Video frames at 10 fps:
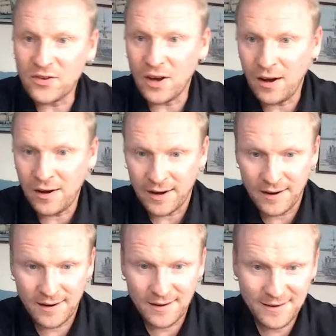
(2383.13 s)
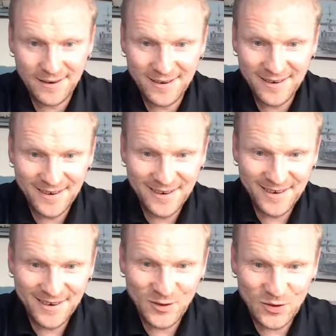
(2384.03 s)
tank,
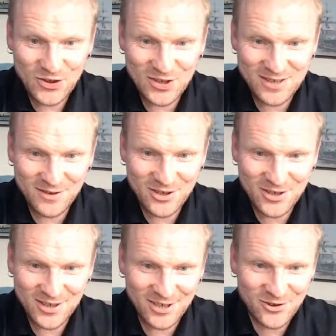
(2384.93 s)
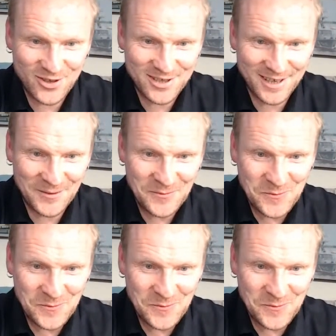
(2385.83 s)
which is interesting.